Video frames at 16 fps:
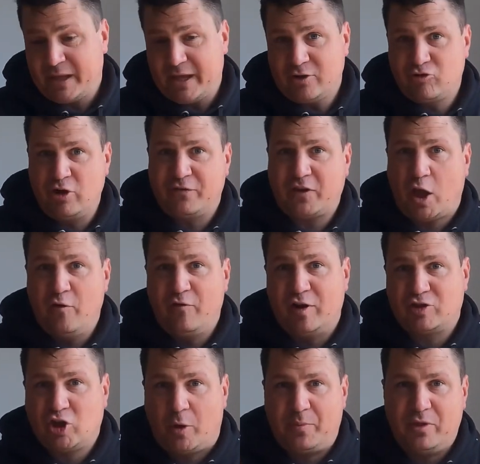drift over the
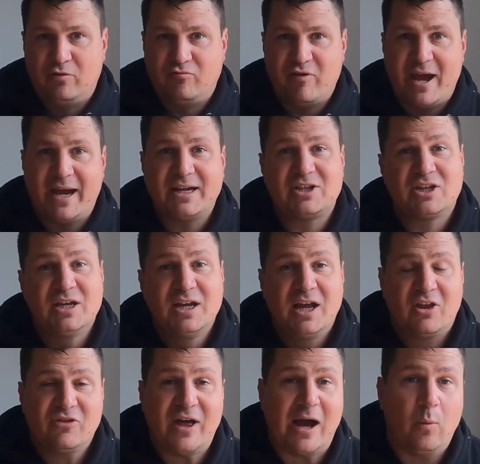top of the wrecks.
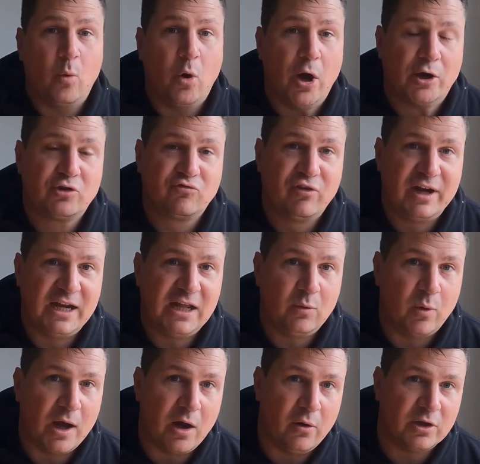That works really
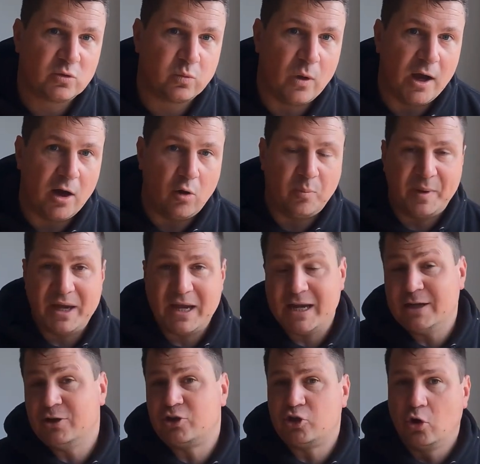well as well. But
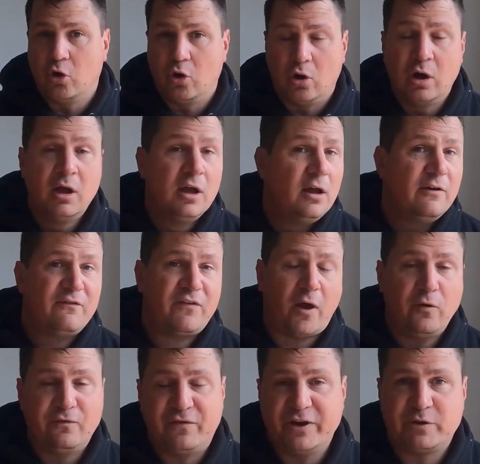inshore,
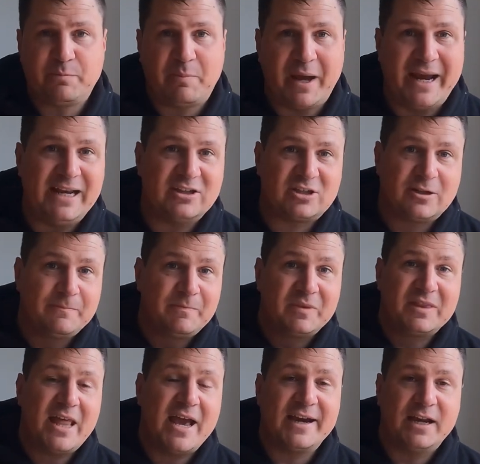float fish baits,
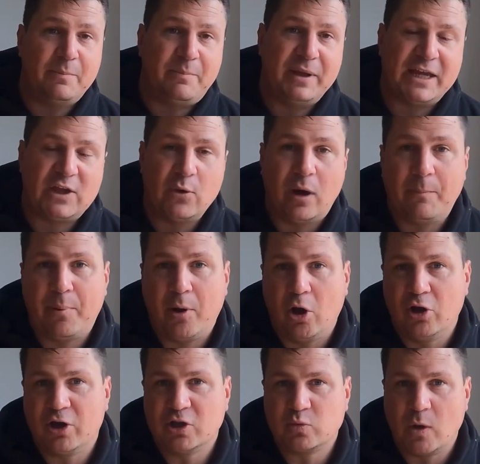they're going to pick you up
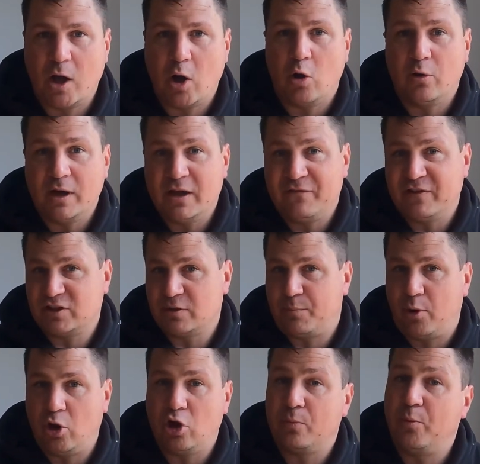pollock as well if there's a
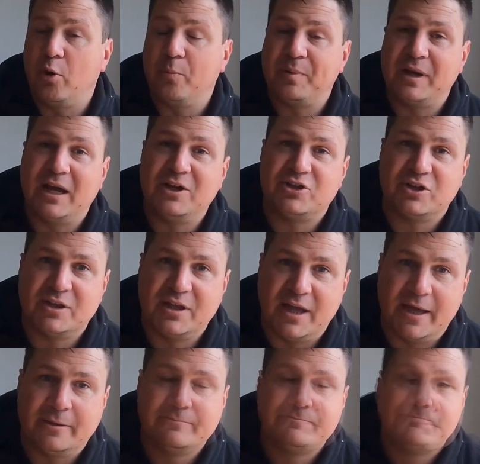pollock population
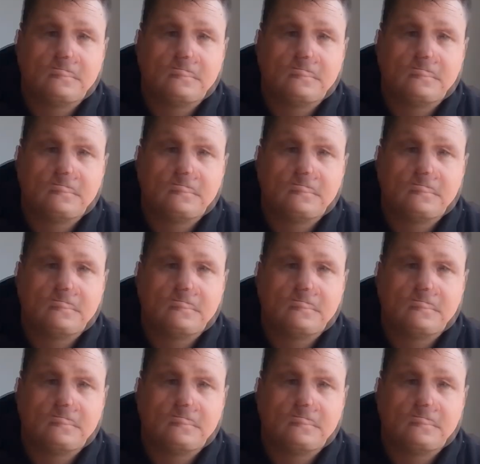there.